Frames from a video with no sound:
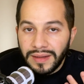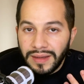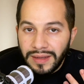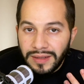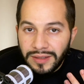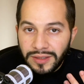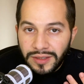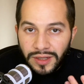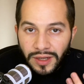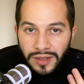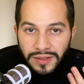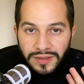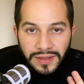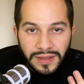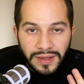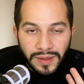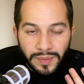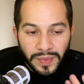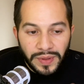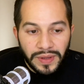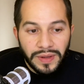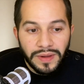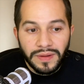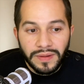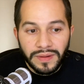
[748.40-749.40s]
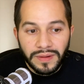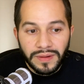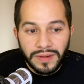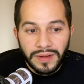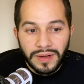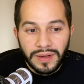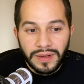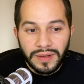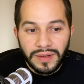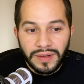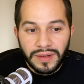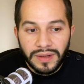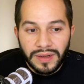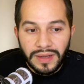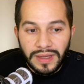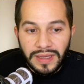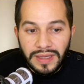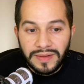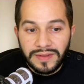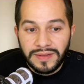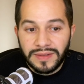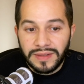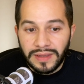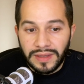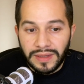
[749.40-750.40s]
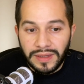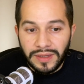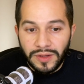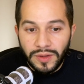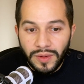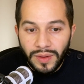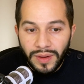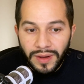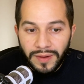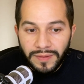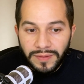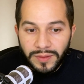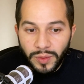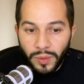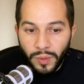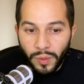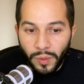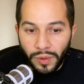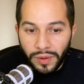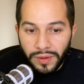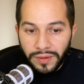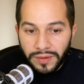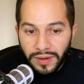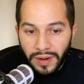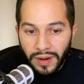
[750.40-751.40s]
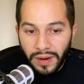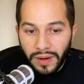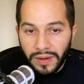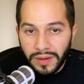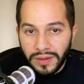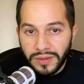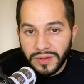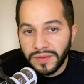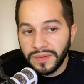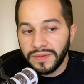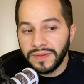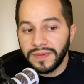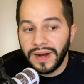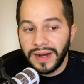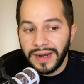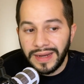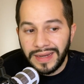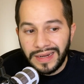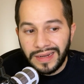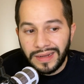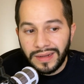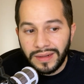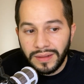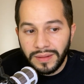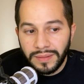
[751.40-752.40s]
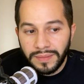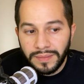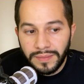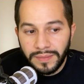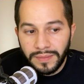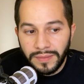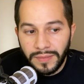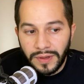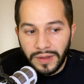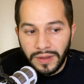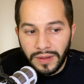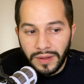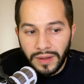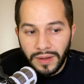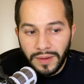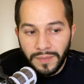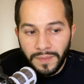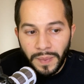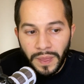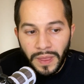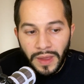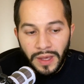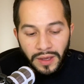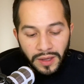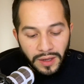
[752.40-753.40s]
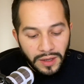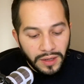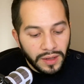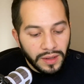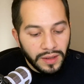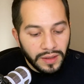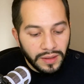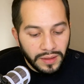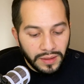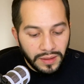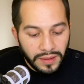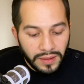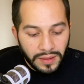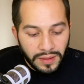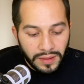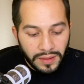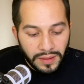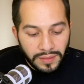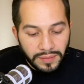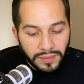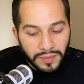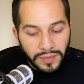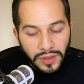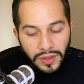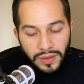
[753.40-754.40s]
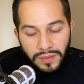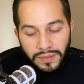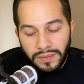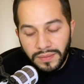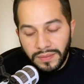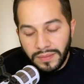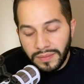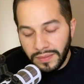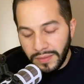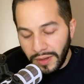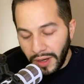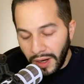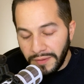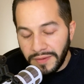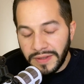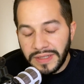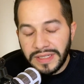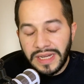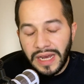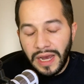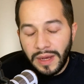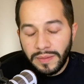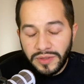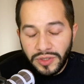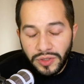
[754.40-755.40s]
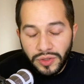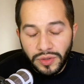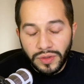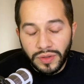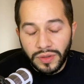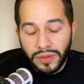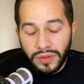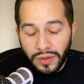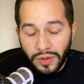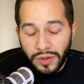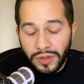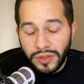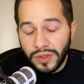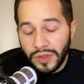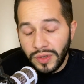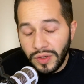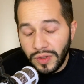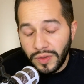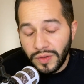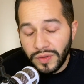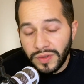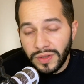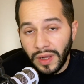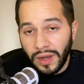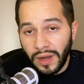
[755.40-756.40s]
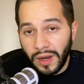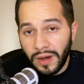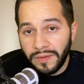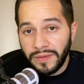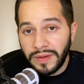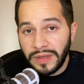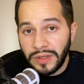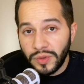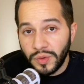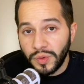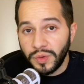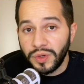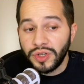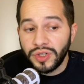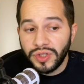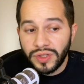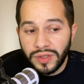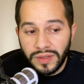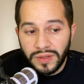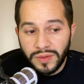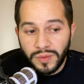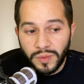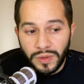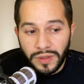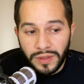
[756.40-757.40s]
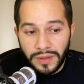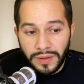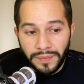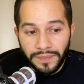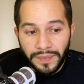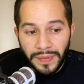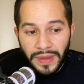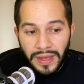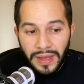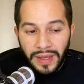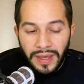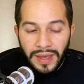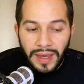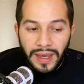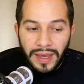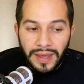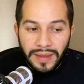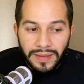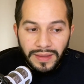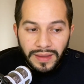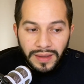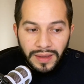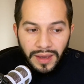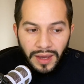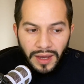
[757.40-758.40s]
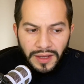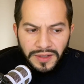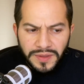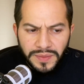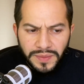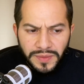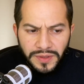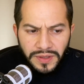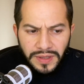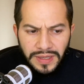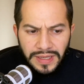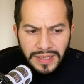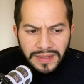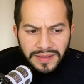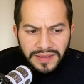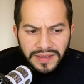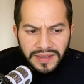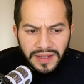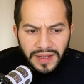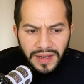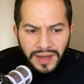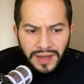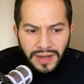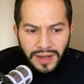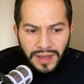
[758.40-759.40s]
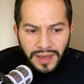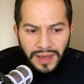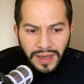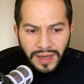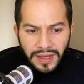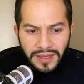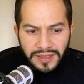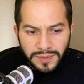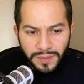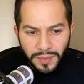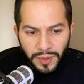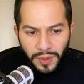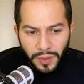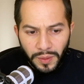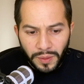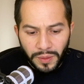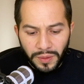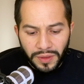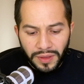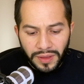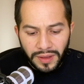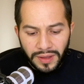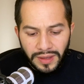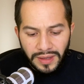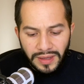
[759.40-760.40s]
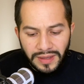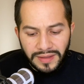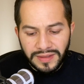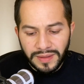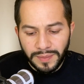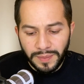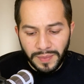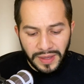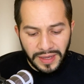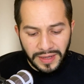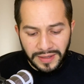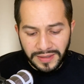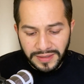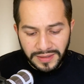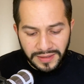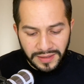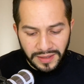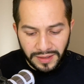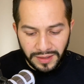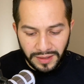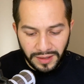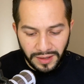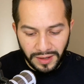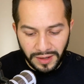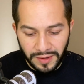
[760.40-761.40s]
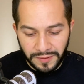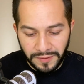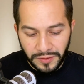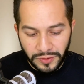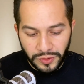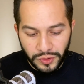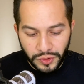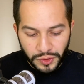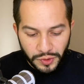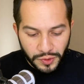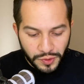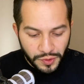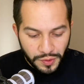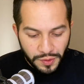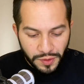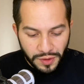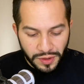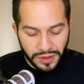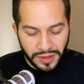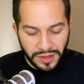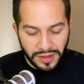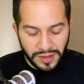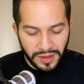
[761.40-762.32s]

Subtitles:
doesn't appear easily. You have to work hard to find it. Okay. Um, Oftentimes, you're going to use a lot of intuition as well. And the customer insight has both. It's a mix of truth,